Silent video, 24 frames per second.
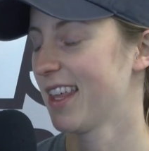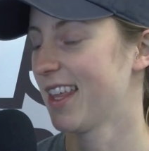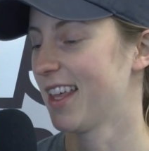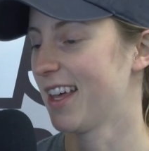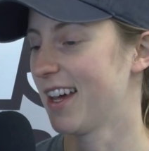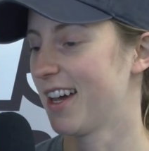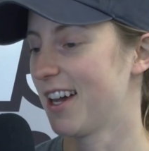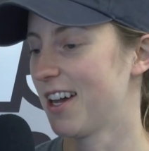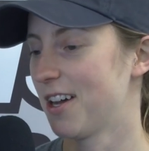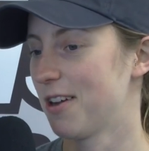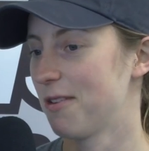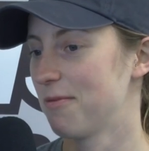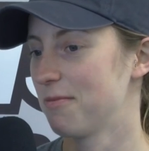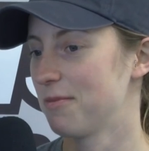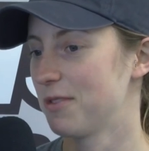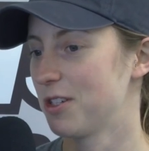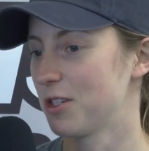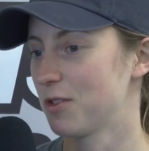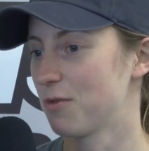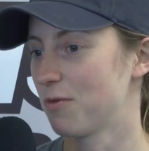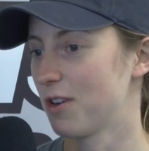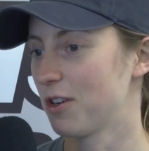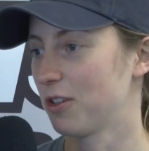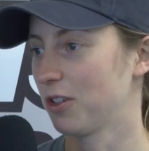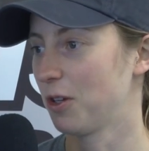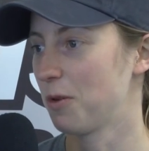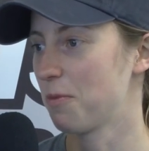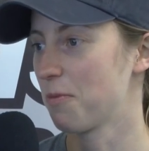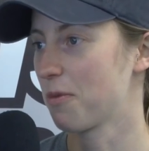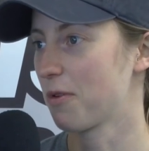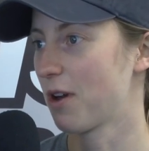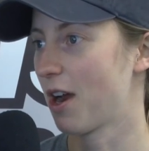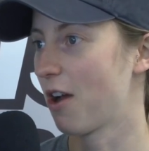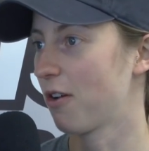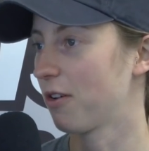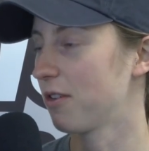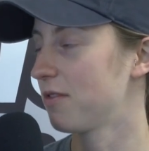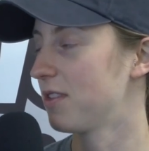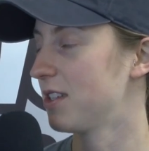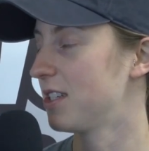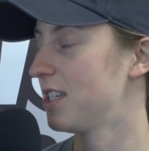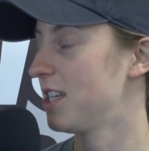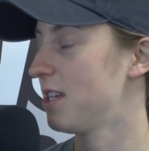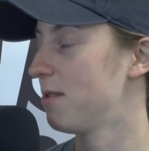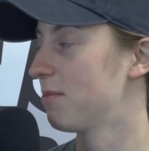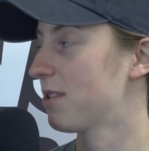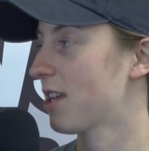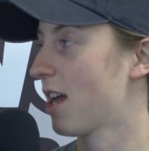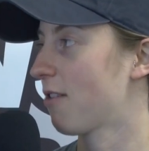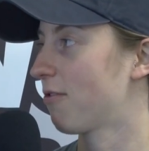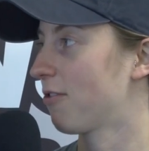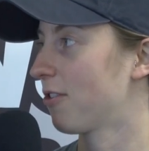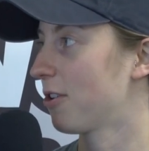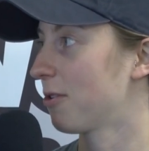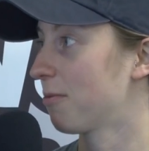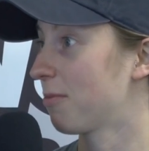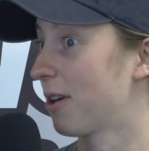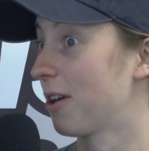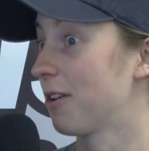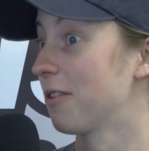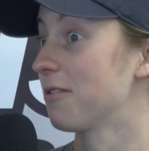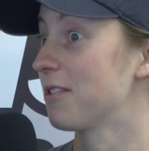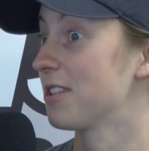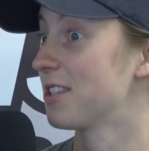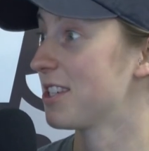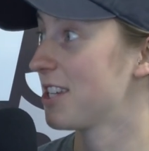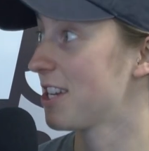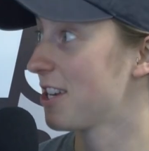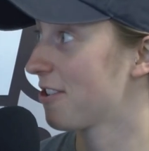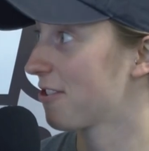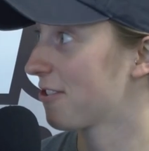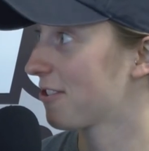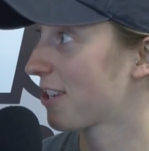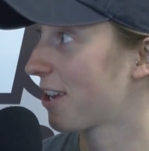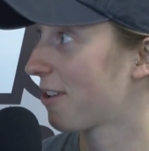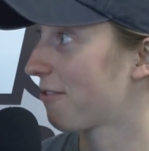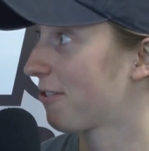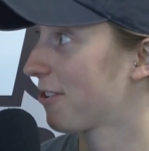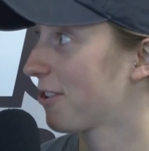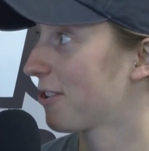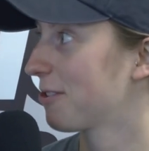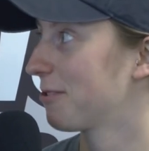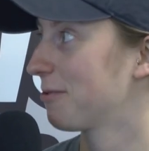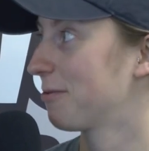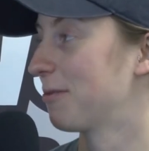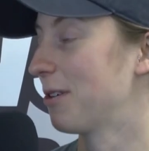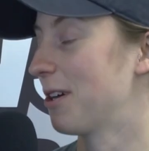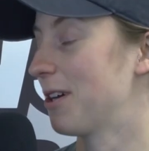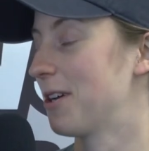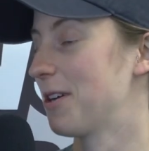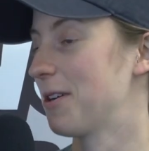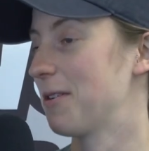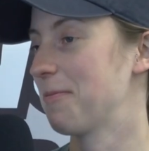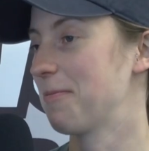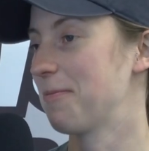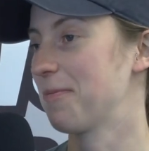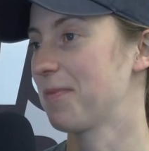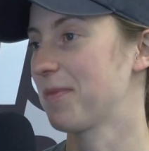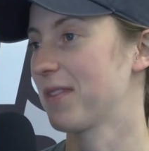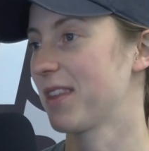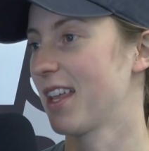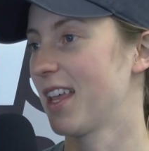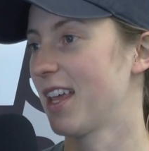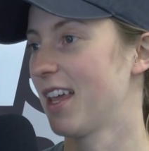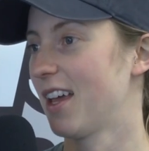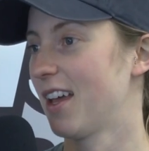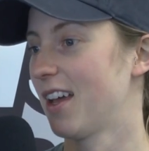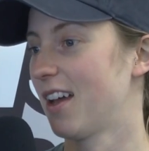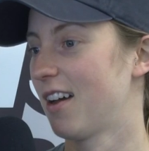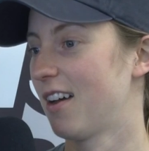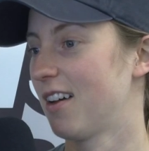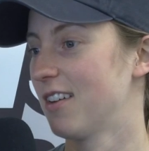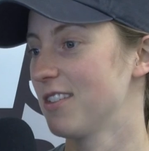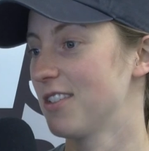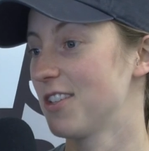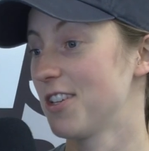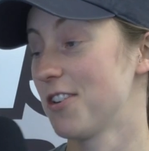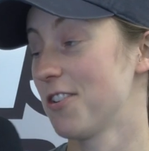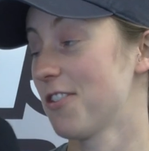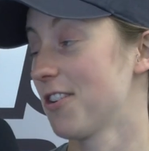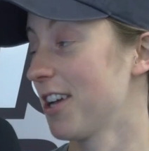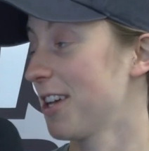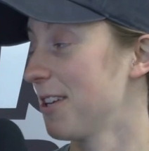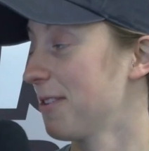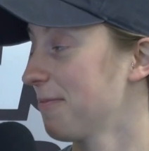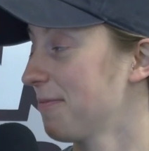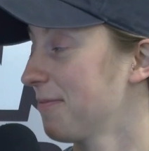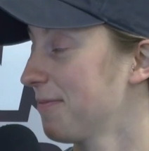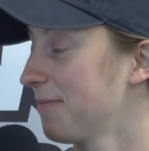um, just very proud of the team's effort, proud of the seniors' effort um, eh, on senior night.